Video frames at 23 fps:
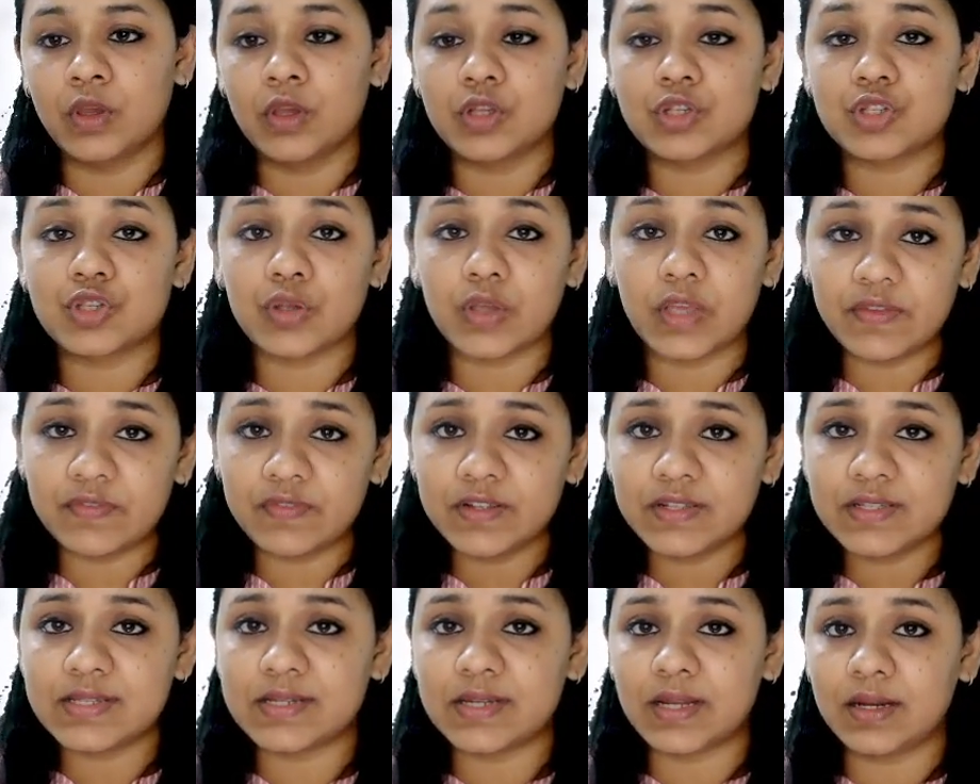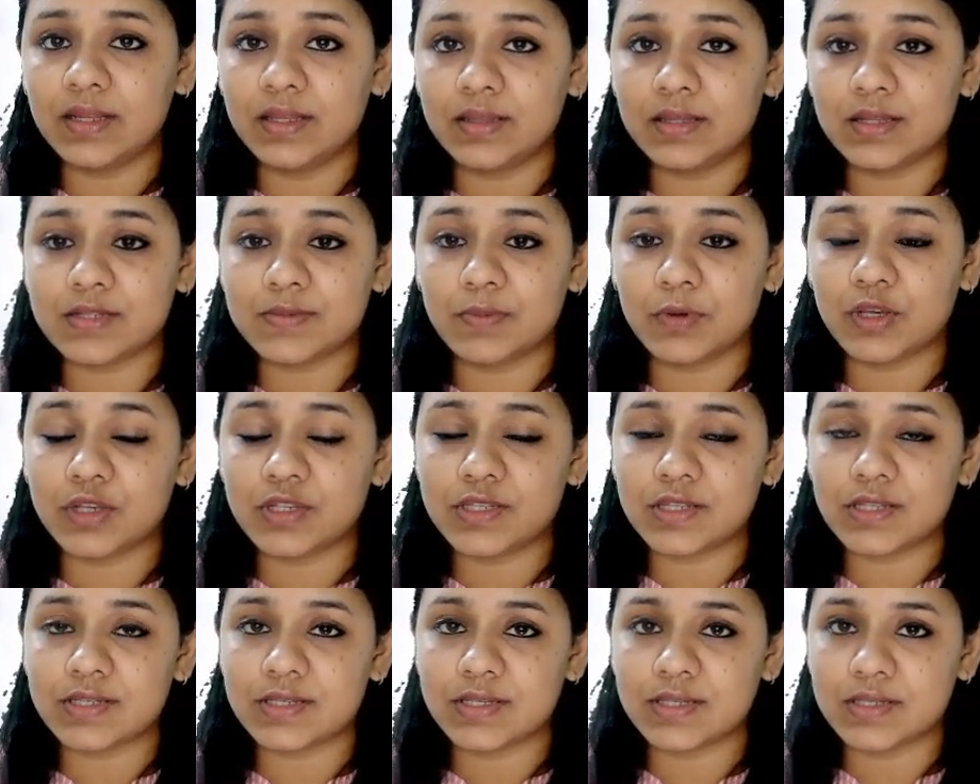So even study this because
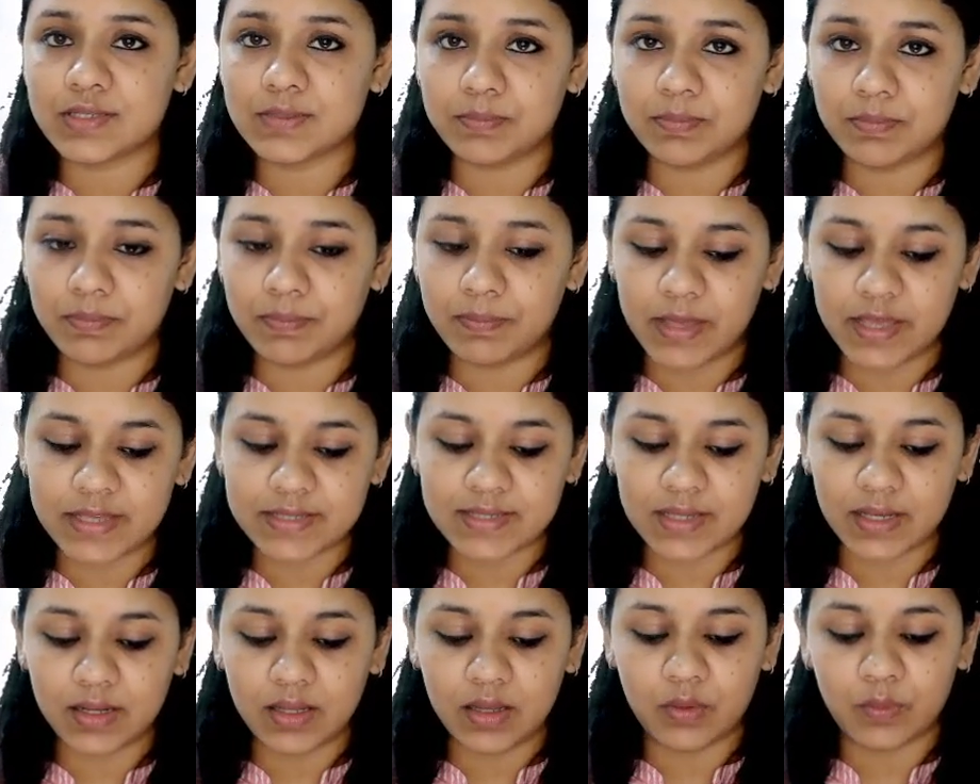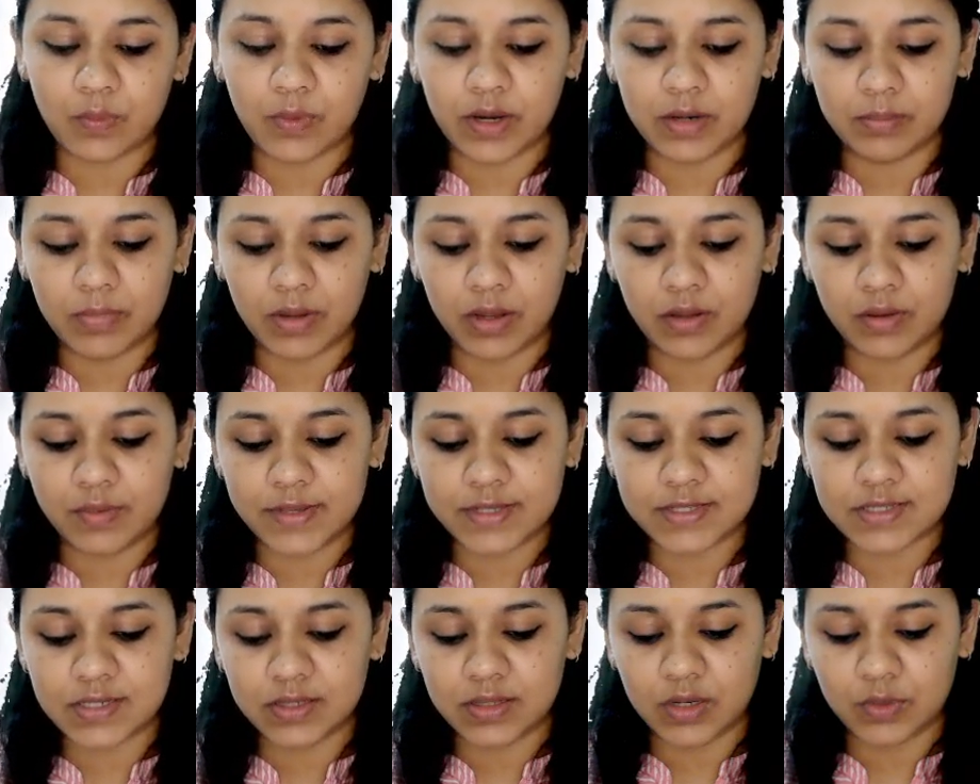this is basically a 1 mark
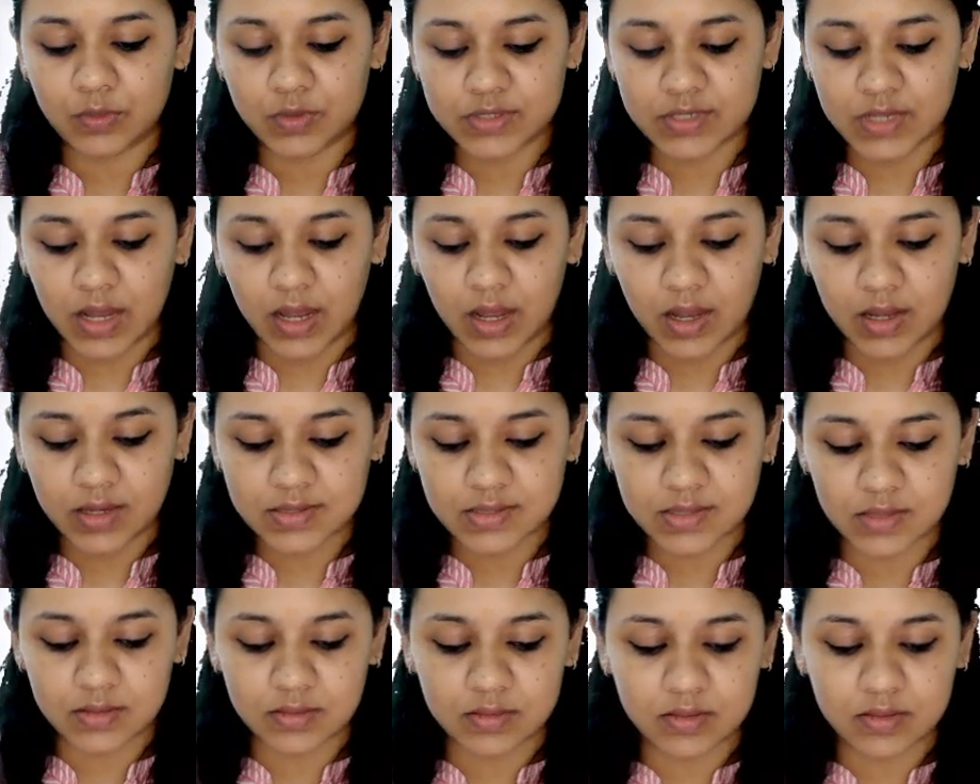question that was asked